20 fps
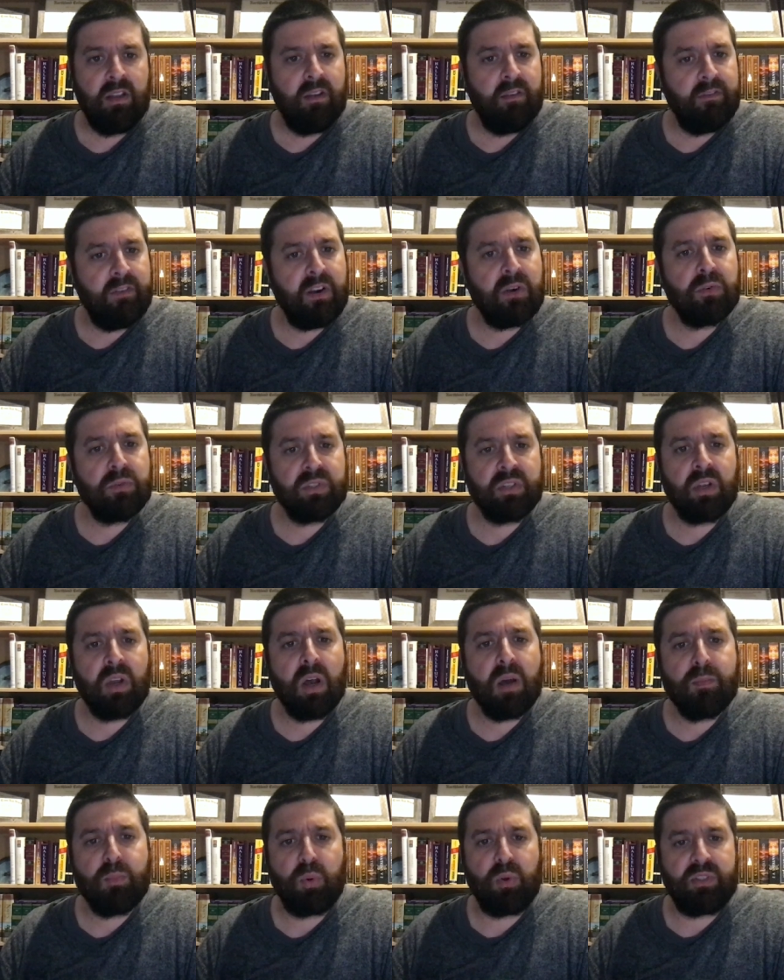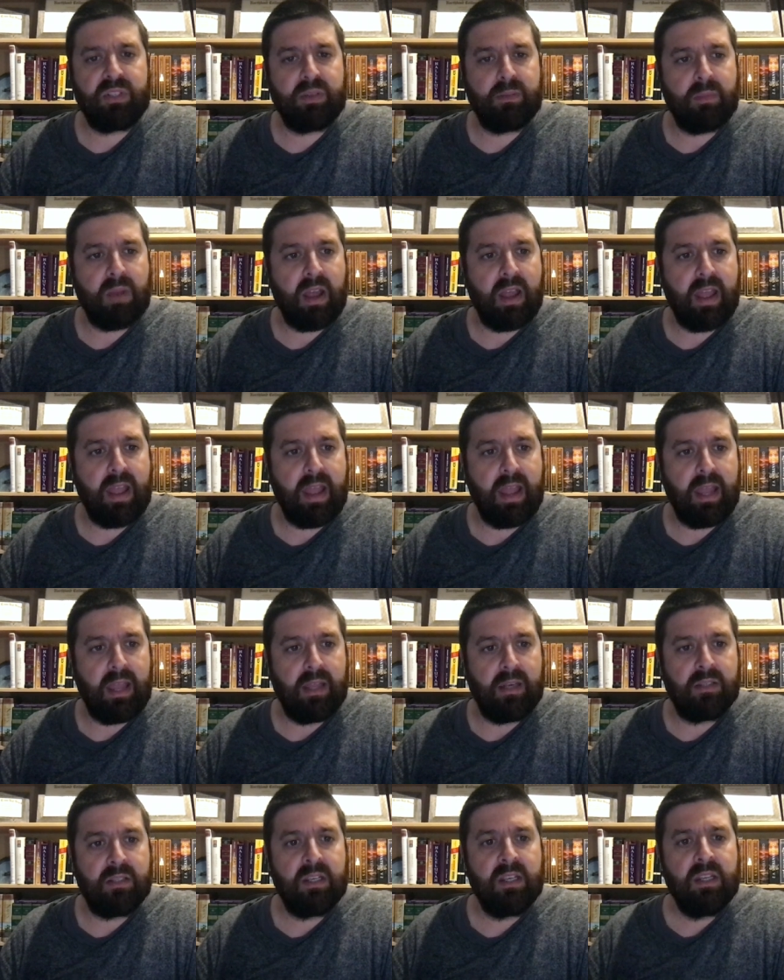Pharaoh's cup was in my
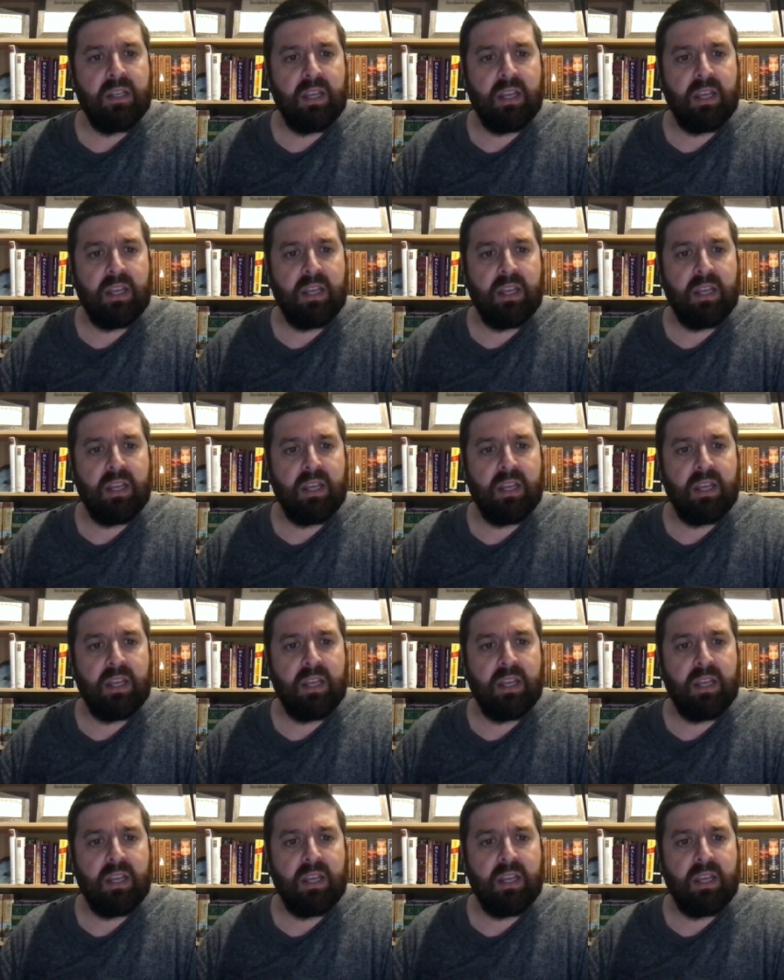hand,